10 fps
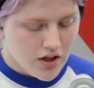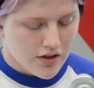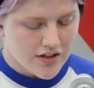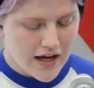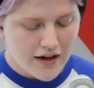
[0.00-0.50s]

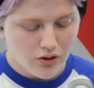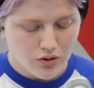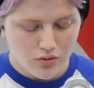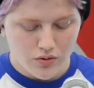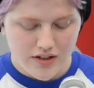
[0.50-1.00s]
the title
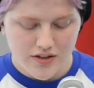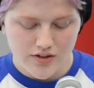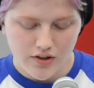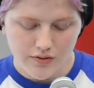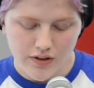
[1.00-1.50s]
you do not
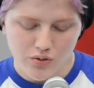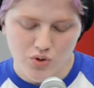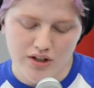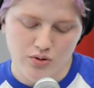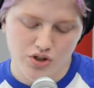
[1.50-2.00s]
deserve, yet you
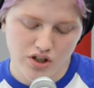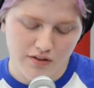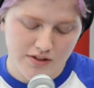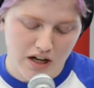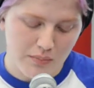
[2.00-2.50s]
tried to
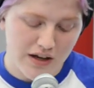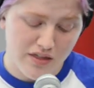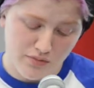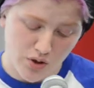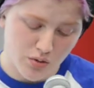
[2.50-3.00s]
shove down my
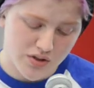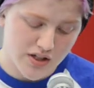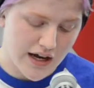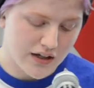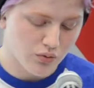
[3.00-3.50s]
throat.
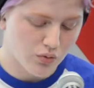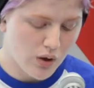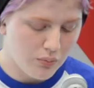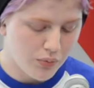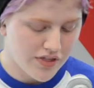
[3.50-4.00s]
I grew
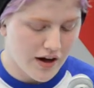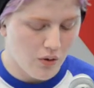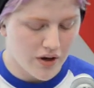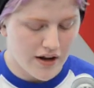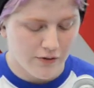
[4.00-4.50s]
up without
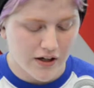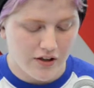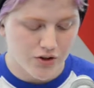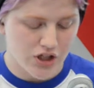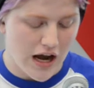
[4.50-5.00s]
what every
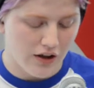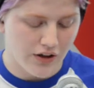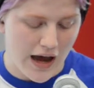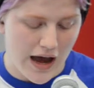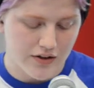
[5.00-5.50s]
other child
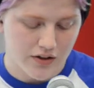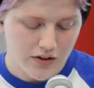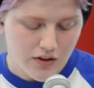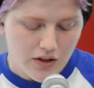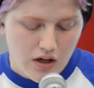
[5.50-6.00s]
had.
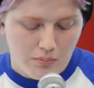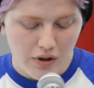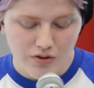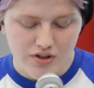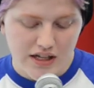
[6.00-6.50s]

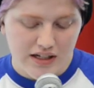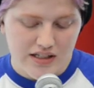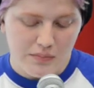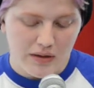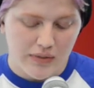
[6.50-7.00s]
Mother's
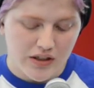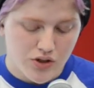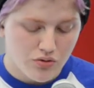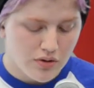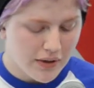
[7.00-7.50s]
days made me
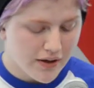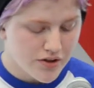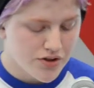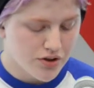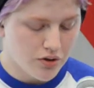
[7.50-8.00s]
too
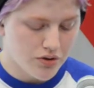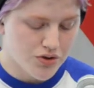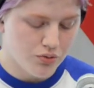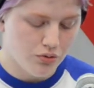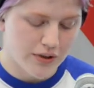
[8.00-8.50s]
embarrassed to go to
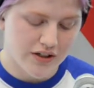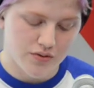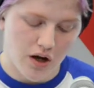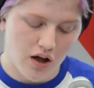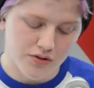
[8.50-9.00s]
school, because
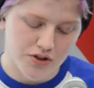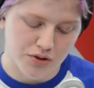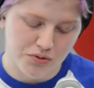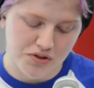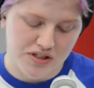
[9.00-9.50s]
while other
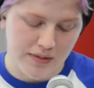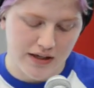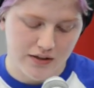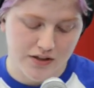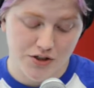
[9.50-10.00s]
children's
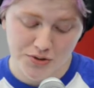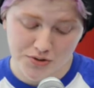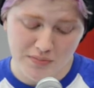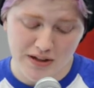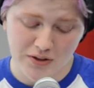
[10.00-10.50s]
made,
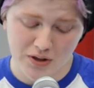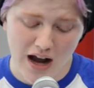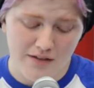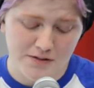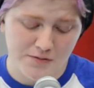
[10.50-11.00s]
children made
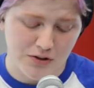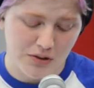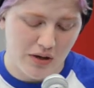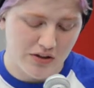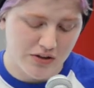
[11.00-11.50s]
crafts for their
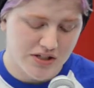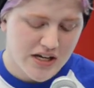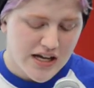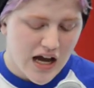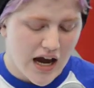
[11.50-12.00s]
mothers,
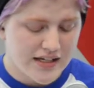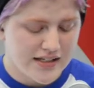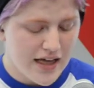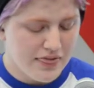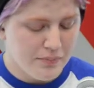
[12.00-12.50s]
I
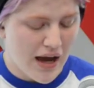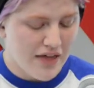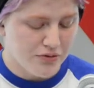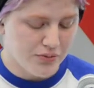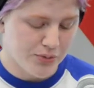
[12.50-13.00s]
sat in the
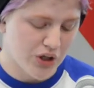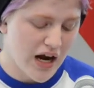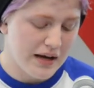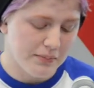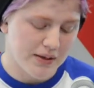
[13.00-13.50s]
bathroom
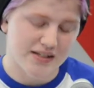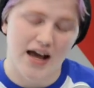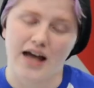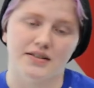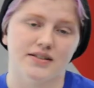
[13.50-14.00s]
crying because I
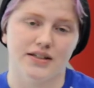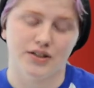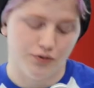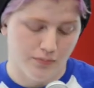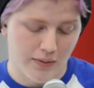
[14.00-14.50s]
hadn't seen
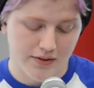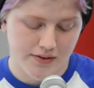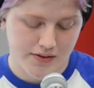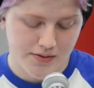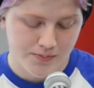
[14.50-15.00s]
you for
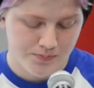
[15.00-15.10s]
months.